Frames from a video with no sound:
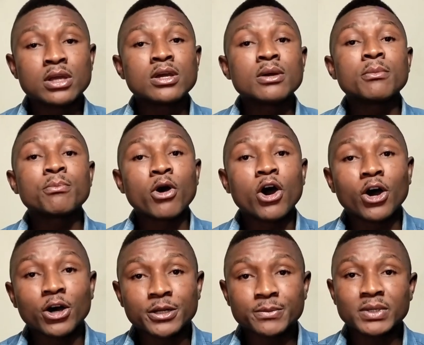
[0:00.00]

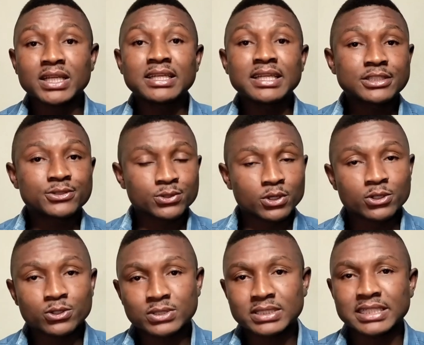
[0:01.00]
porn. It led to all
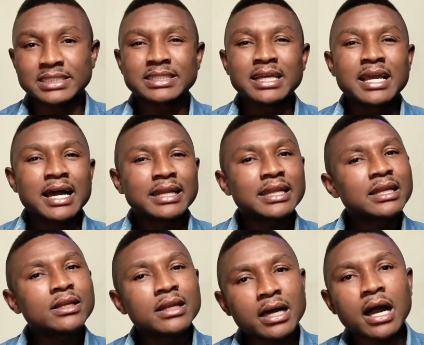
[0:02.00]
those things. And
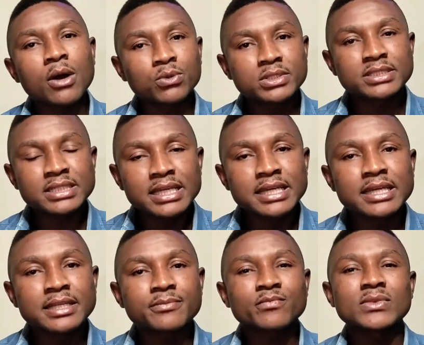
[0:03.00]
then I would see it
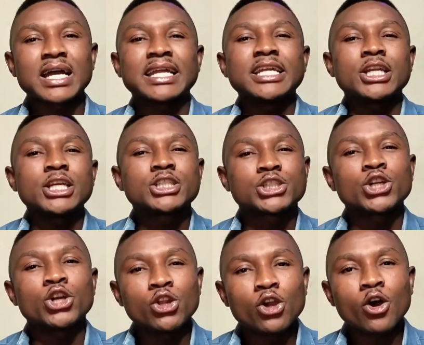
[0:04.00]
and it, it's
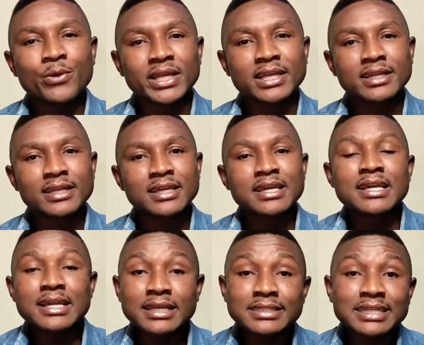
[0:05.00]
luring.
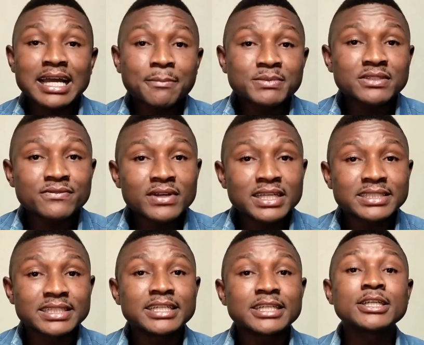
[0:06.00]
It's
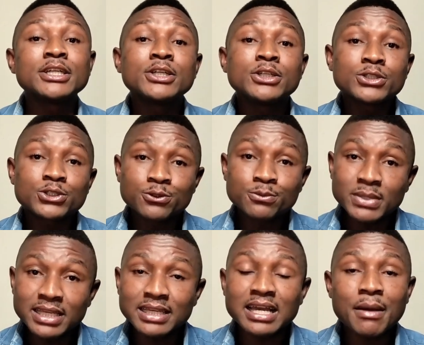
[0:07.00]
captivating to
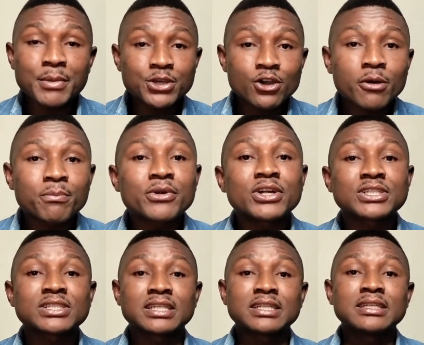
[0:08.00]
me. I'm a young
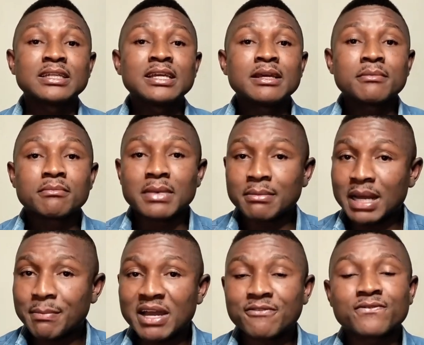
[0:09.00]
person. My, my,
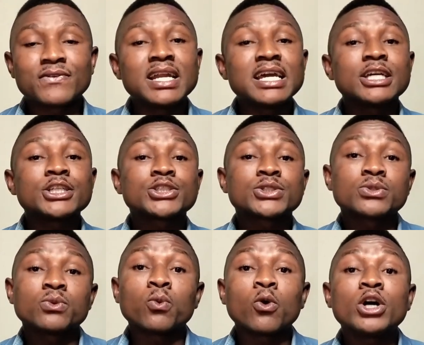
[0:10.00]
my flesh
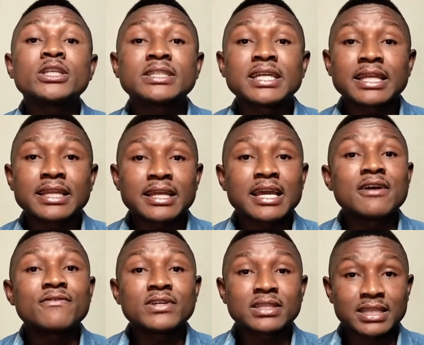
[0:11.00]
wanted
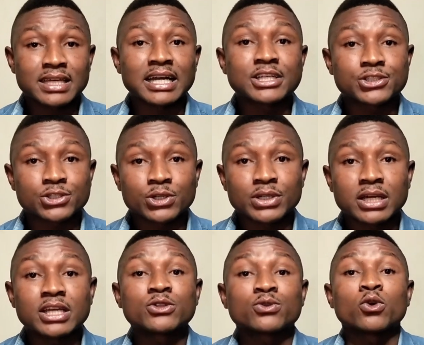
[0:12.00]
everything I saw there.
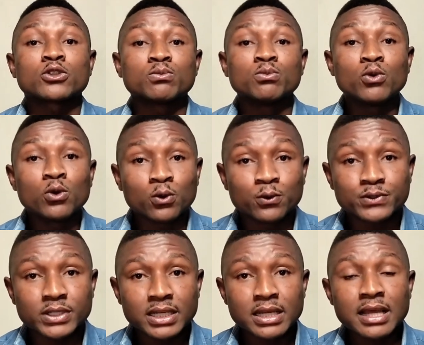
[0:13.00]
It was moved.
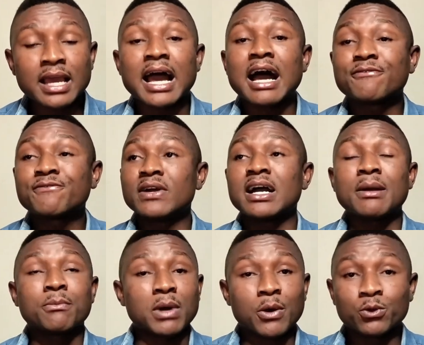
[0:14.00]
I
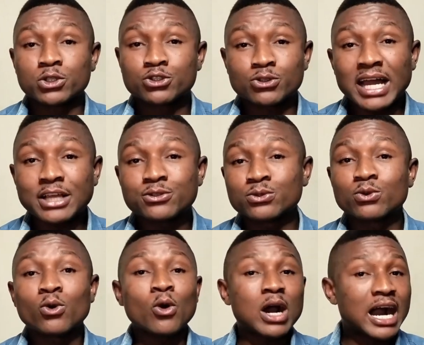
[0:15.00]
I would try to
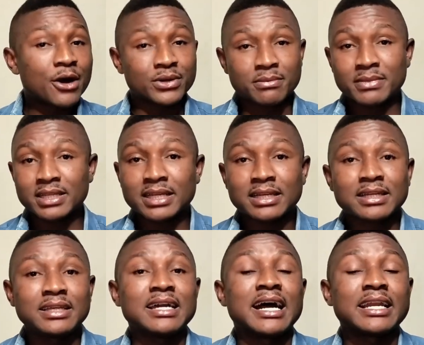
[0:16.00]
go out
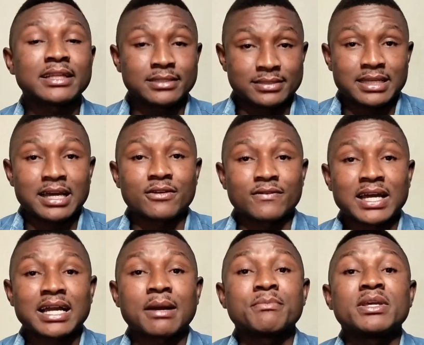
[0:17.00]
immediately and it's kind of like
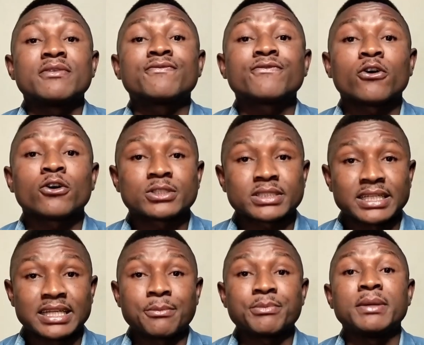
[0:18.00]
I'm being forced in,
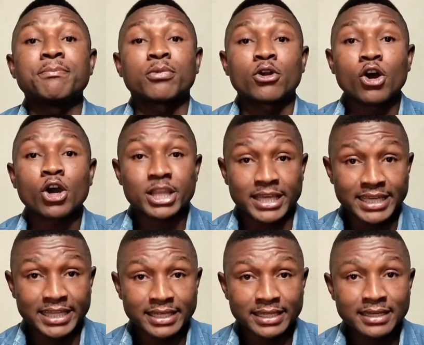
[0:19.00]
I'm being plucked
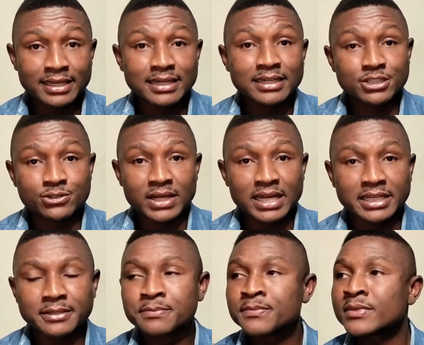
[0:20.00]
in, literally.
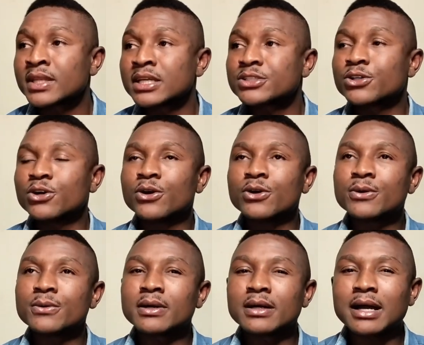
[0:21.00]
So
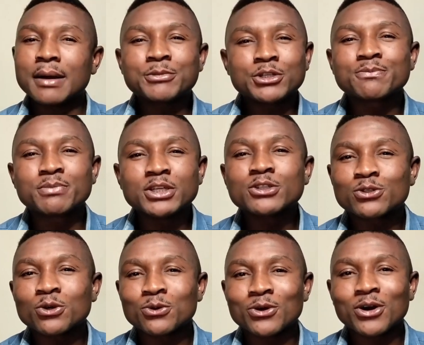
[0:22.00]
I'm just being so
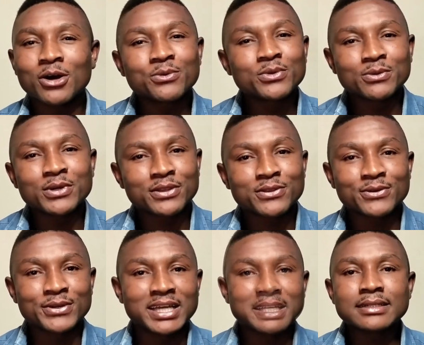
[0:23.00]
raw and real with you
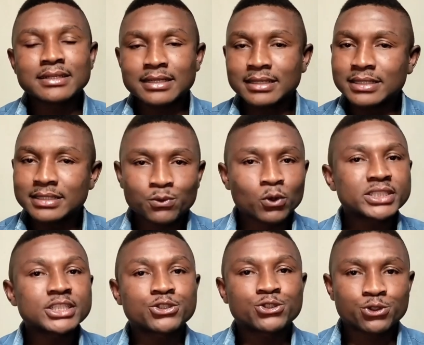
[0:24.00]
here. It was a
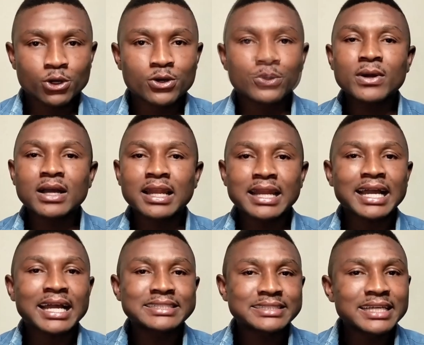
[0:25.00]
struggle. Like I
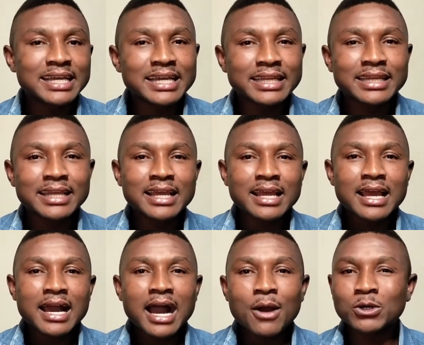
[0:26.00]
said,
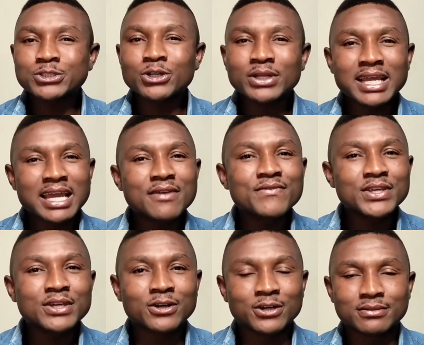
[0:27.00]
I was not heavy
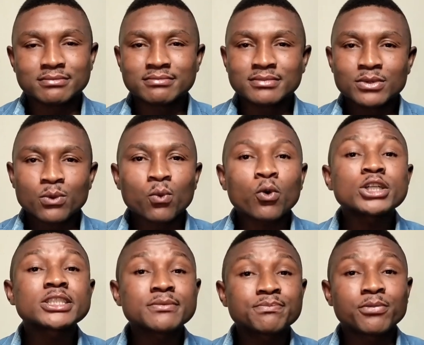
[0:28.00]
on
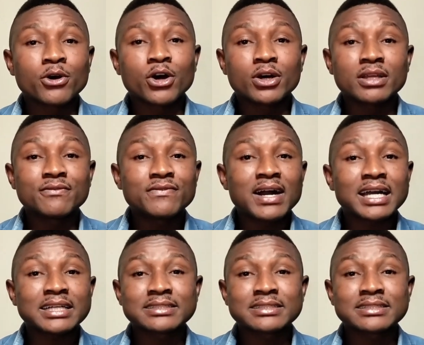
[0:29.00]
watching porn. In fact,